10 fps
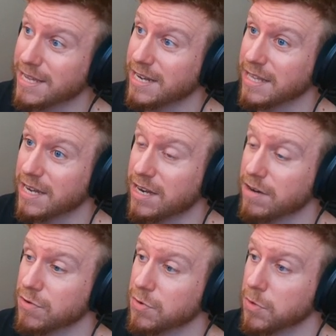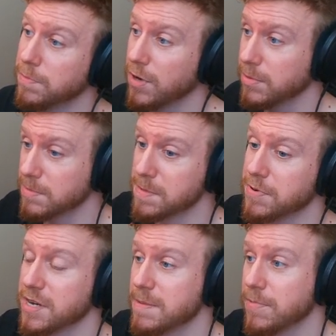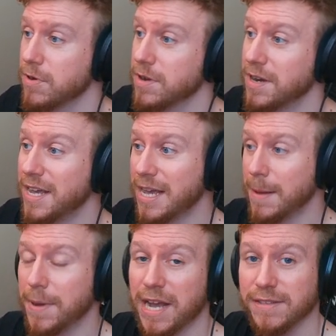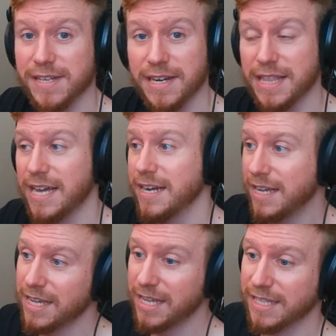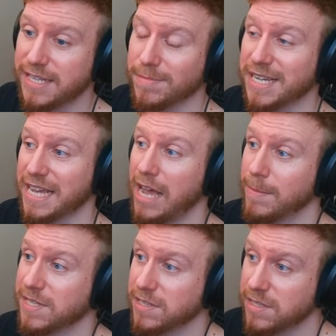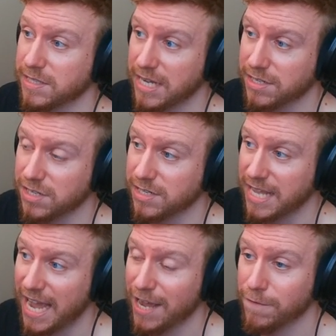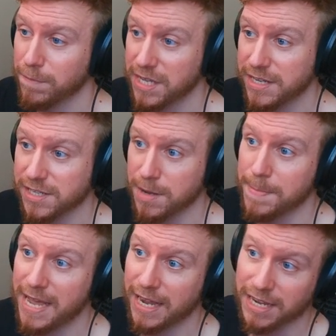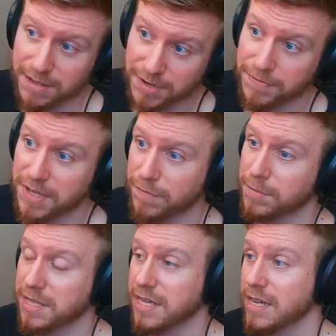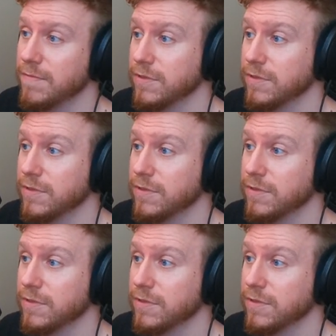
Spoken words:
getting the heart rune would probably be pretty important. But outside of that, it seems like Amazon's intention is to have players come back, and even if you haven't played the game for